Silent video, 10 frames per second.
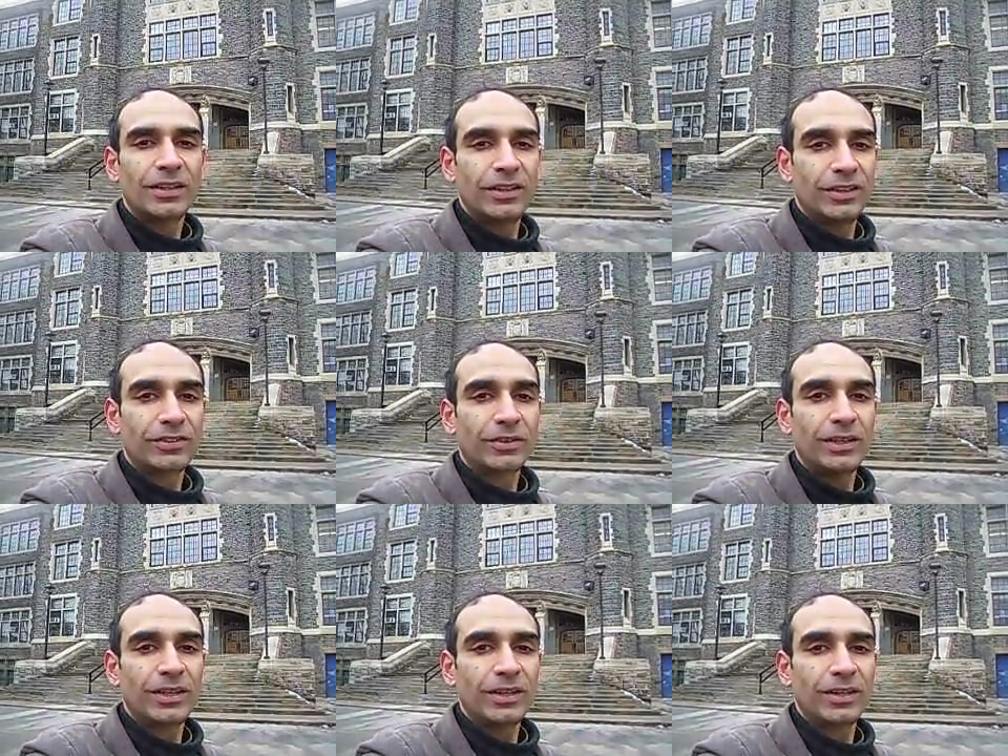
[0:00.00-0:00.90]

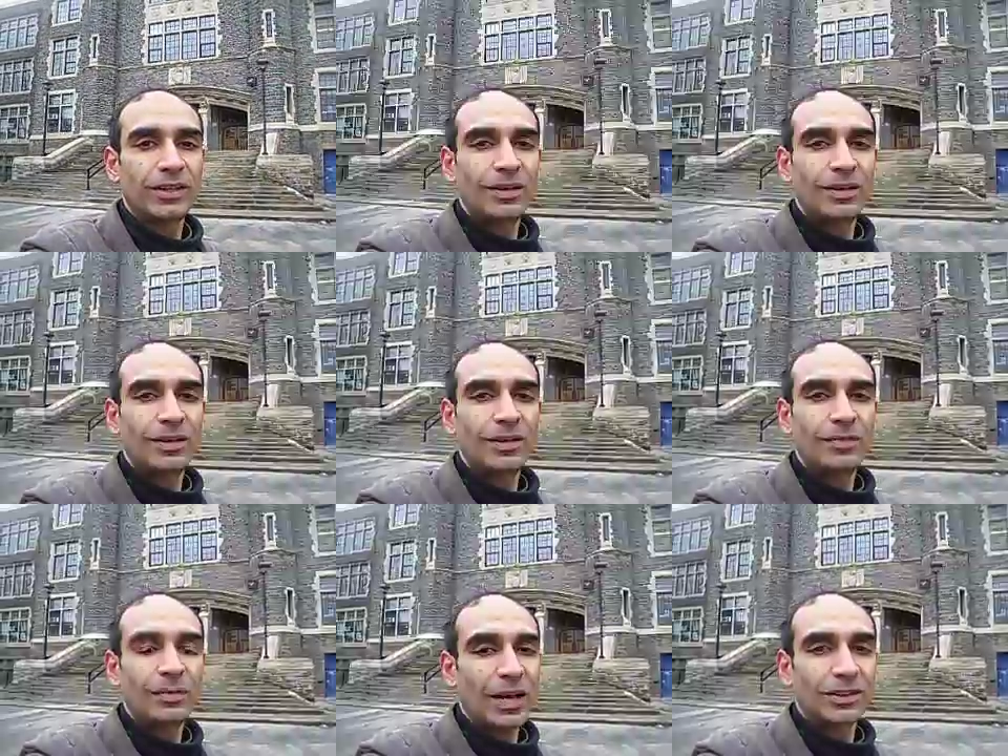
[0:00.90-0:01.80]
industry
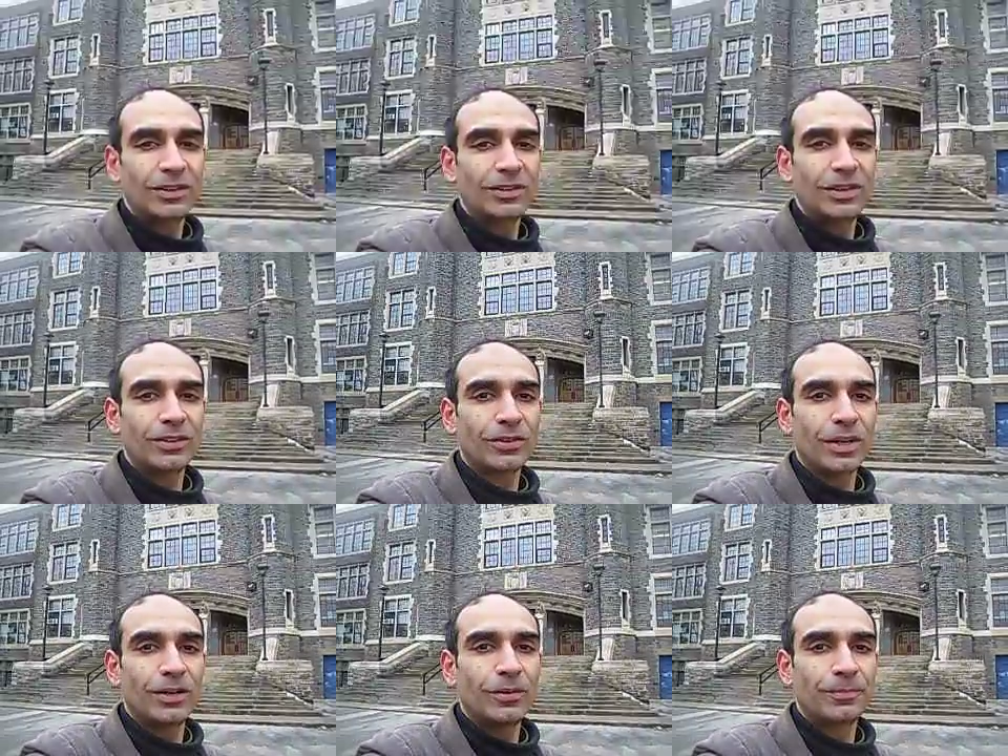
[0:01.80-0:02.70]
back to the city of
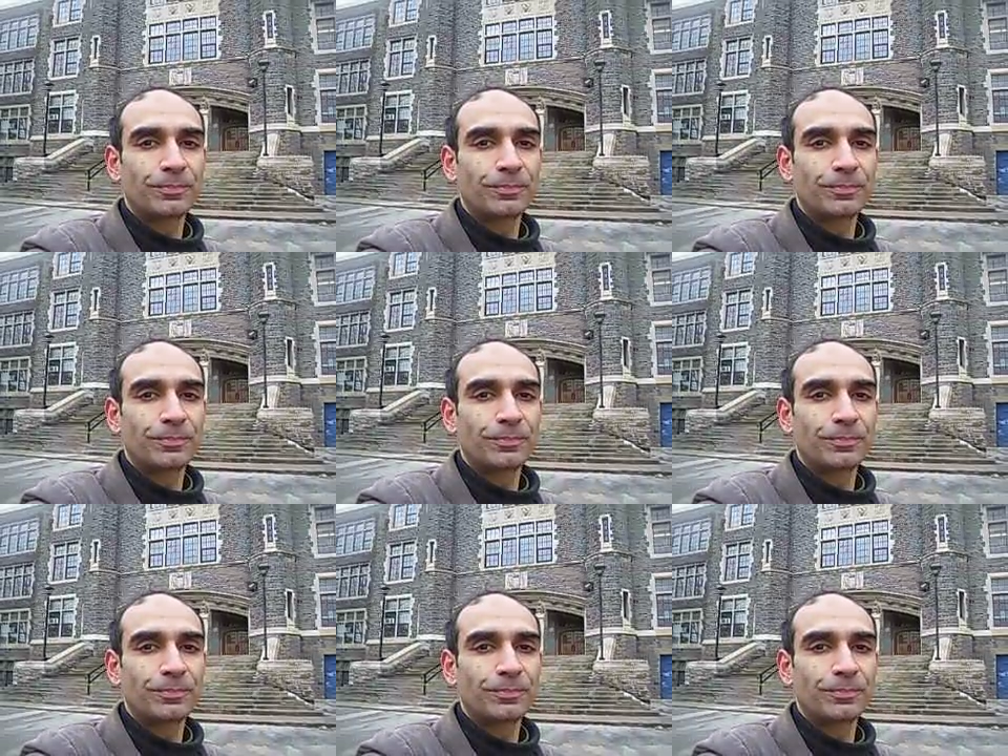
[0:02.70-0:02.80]
Toronto.